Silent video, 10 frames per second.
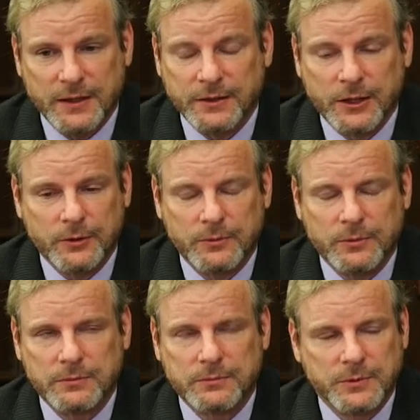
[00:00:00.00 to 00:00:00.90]
you know,
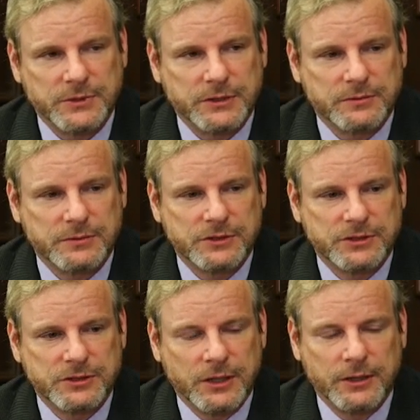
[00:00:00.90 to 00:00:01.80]
what was it?
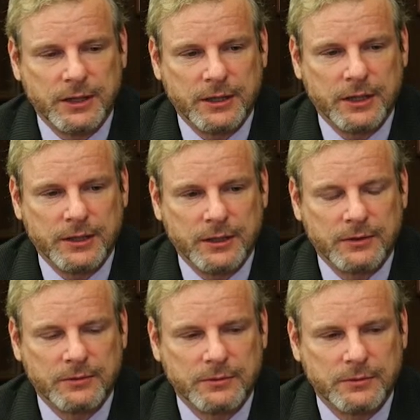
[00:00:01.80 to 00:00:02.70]
Sunday night?
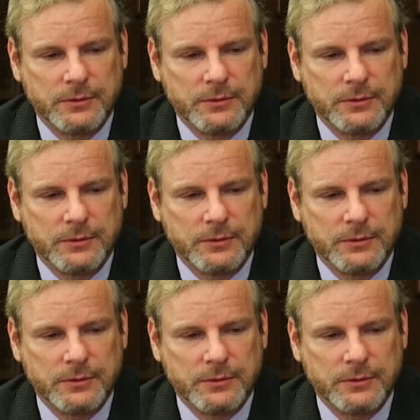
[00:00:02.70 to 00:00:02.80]
No.